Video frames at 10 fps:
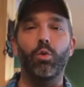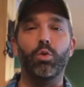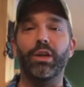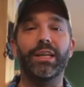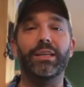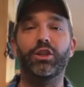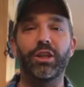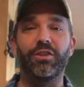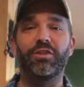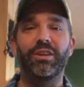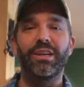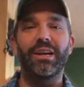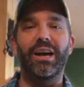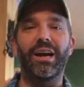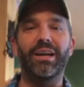religious,
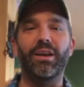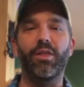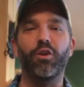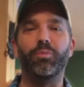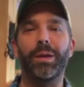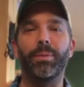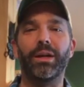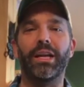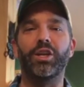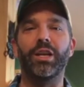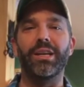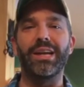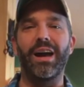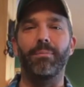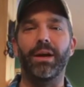those people get shut
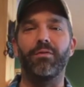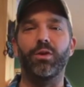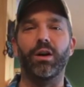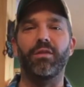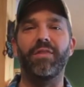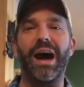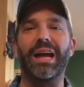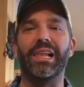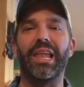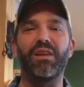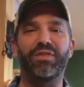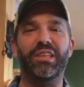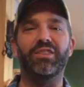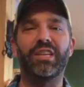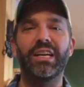down. But if you're a vile
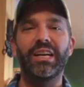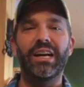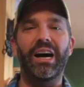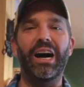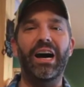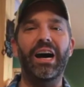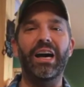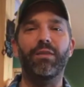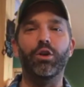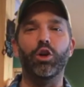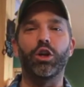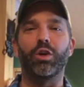leftist, if you're a